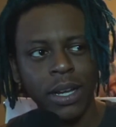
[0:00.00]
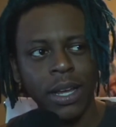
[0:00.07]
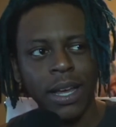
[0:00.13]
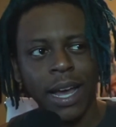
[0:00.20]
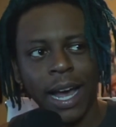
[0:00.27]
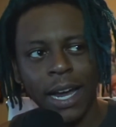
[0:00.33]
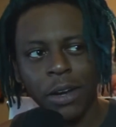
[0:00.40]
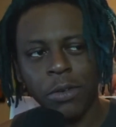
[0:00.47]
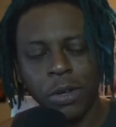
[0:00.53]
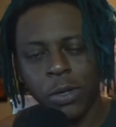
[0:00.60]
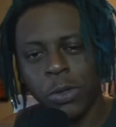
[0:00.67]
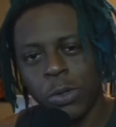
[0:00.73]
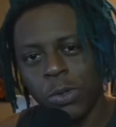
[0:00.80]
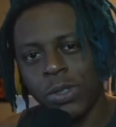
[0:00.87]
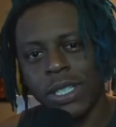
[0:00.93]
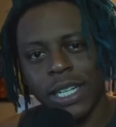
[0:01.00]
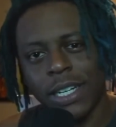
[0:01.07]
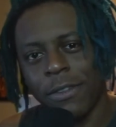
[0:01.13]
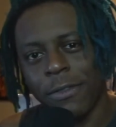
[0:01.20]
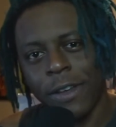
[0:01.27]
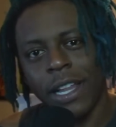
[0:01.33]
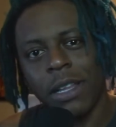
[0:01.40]
I don't know who's in the
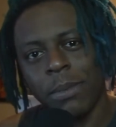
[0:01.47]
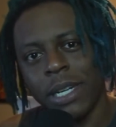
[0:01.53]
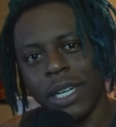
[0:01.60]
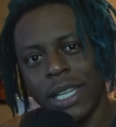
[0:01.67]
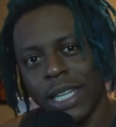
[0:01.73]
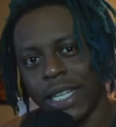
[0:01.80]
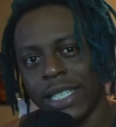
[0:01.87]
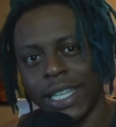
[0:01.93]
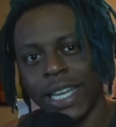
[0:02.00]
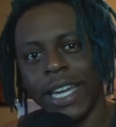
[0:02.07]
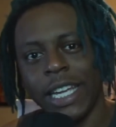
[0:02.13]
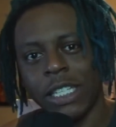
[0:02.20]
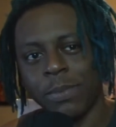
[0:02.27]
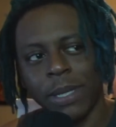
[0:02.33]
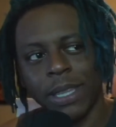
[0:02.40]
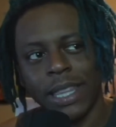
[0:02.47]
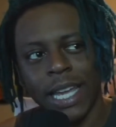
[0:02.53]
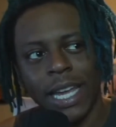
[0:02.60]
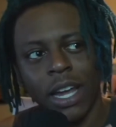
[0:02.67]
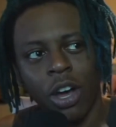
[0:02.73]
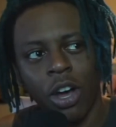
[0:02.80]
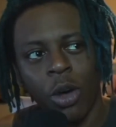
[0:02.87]
development of these things, but
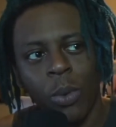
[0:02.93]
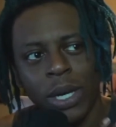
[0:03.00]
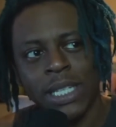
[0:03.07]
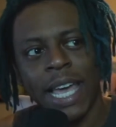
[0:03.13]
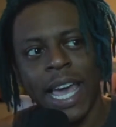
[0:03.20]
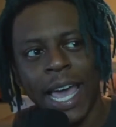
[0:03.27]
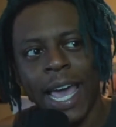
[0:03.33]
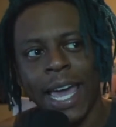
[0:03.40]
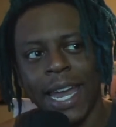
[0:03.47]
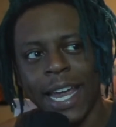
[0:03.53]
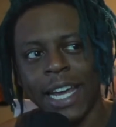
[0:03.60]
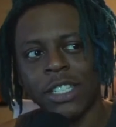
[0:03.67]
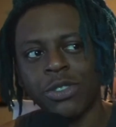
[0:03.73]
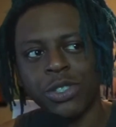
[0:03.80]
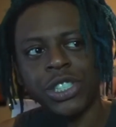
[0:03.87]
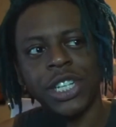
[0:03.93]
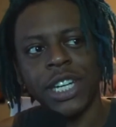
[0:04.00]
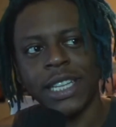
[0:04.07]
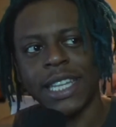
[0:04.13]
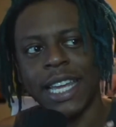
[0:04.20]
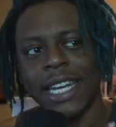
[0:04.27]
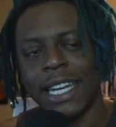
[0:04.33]
they always add extra shit
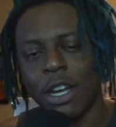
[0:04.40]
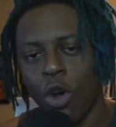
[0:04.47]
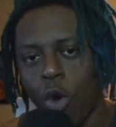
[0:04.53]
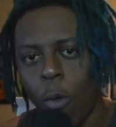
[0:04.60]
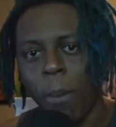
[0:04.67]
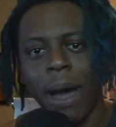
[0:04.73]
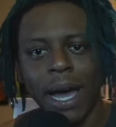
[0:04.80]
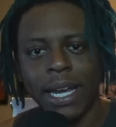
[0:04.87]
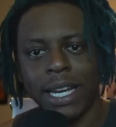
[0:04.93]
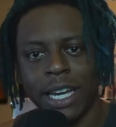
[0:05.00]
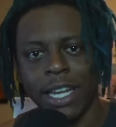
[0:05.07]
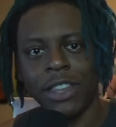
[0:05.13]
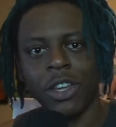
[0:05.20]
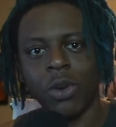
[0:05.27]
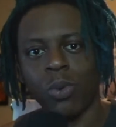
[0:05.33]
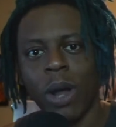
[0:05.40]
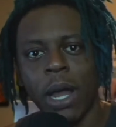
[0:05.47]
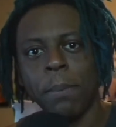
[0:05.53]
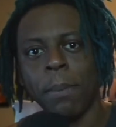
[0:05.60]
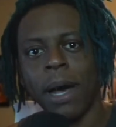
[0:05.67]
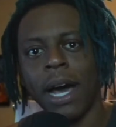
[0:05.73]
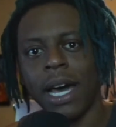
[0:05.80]
that nobody in their right
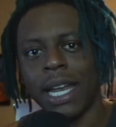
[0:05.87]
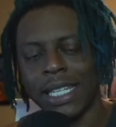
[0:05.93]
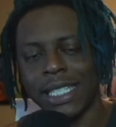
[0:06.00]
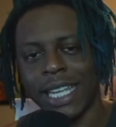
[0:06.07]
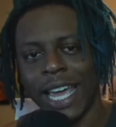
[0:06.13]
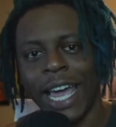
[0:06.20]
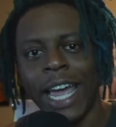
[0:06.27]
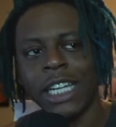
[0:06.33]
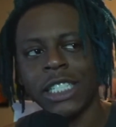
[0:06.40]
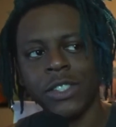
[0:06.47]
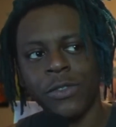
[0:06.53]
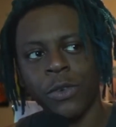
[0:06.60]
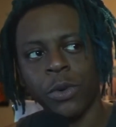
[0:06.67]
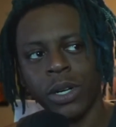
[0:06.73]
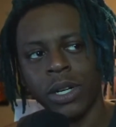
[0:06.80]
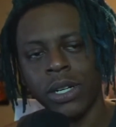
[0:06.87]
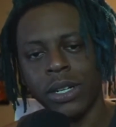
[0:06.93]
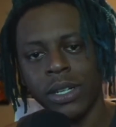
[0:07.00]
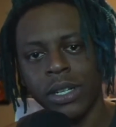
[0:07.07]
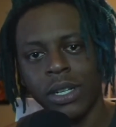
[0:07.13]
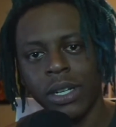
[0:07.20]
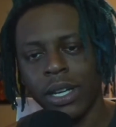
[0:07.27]
mind has asked for.
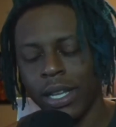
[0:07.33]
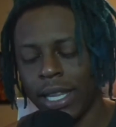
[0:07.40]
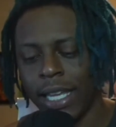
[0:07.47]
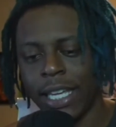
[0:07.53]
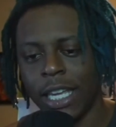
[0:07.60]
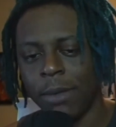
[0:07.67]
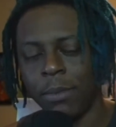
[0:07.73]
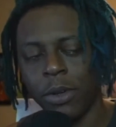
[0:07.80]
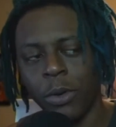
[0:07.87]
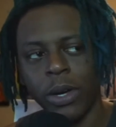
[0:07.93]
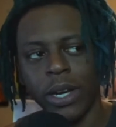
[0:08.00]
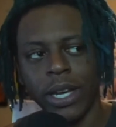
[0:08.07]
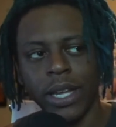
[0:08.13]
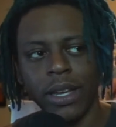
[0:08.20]
And they keep doing it.